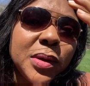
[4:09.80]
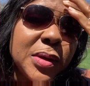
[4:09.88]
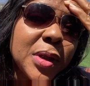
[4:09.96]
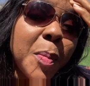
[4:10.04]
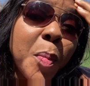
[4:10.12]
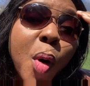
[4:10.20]

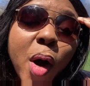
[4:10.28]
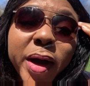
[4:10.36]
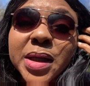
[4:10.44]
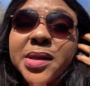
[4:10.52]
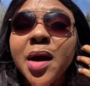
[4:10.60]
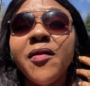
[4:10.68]
The
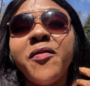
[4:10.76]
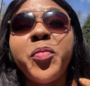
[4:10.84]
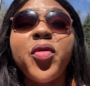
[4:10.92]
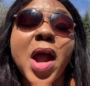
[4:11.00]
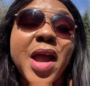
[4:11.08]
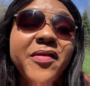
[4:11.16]
point of
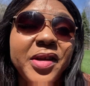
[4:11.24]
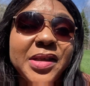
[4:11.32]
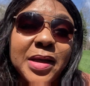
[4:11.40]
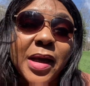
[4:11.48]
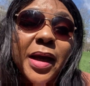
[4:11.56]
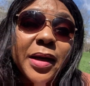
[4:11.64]

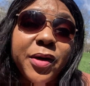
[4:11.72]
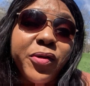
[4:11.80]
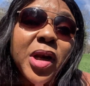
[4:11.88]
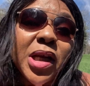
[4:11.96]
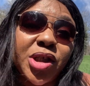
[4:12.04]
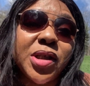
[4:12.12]
privacy in a
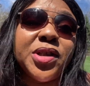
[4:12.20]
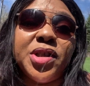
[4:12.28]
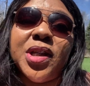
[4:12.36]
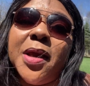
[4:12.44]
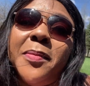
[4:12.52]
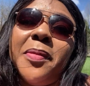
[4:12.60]

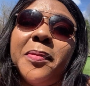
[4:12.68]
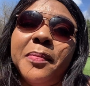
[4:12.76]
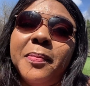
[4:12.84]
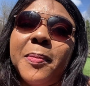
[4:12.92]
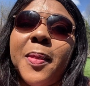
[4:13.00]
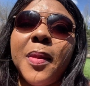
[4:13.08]
relationship
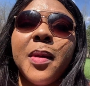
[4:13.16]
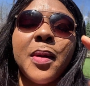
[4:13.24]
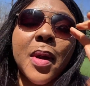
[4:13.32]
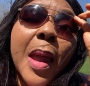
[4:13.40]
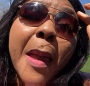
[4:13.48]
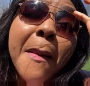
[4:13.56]

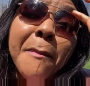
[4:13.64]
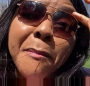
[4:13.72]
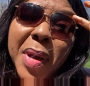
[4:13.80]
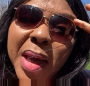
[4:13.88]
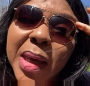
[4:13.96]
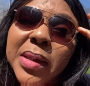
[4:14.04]

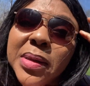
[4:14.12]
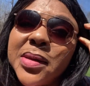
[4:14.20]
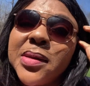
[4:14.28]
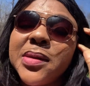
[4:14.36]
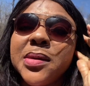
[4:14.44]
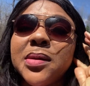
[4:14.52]

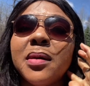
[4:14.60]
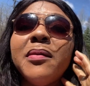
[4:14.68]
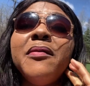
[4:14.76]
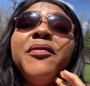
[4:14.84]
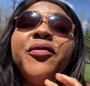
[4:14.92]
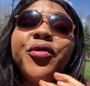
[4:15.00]
means
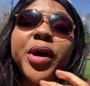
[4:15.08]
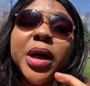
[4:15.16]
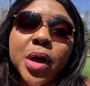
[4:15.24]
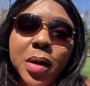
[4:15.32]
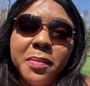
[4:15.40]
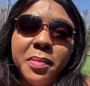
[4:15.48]

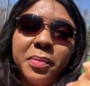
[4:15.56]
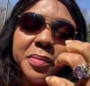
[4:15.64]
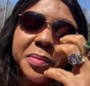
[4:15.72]
freedom.